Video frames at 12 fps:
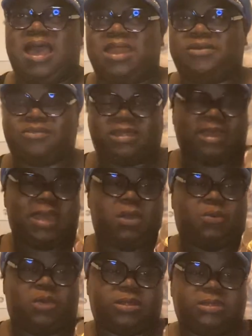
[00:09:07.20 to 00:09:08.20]
I don't think I
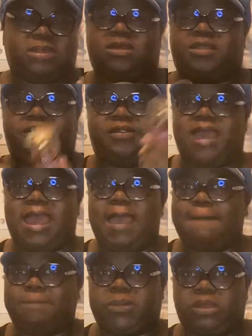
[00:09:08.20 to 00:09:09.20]
want another
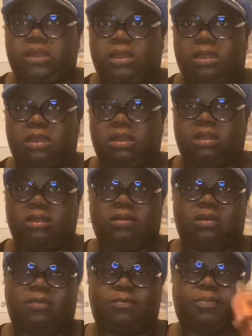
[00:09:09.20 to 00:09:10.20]
amber
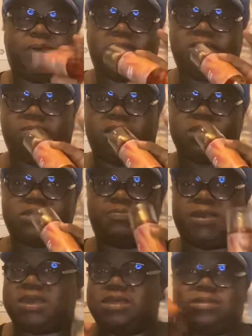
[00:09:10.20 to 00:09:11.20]
body mist,
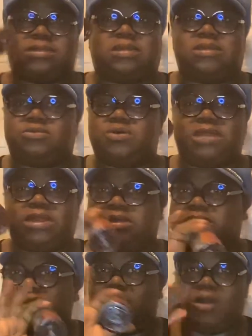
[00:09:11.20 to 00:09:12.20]
because this one
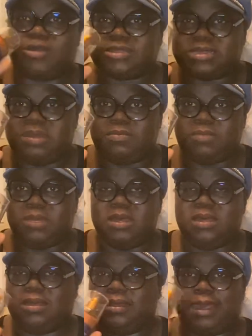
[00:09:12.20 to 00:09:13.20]
is awesome.
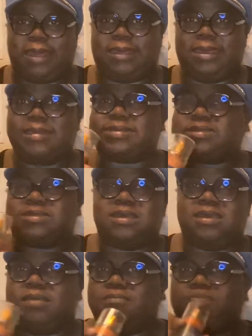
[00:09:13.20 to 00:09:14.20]
Like, it's
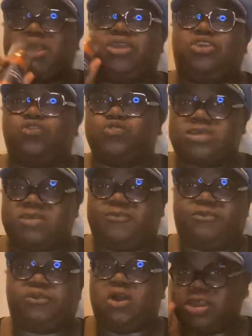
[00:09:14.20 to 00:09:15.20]

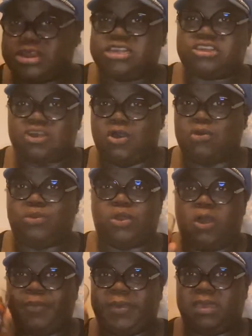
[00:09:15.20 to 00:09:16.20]
beautiful on its own
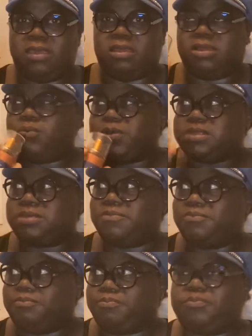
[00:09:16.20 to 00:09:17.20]
or paired with
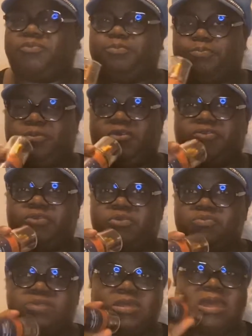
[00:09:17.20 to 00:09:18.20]
some
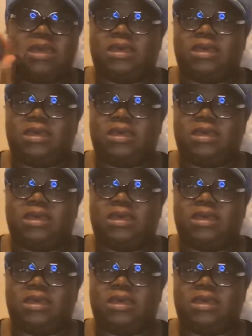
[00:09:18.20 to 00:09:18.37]
perfumes.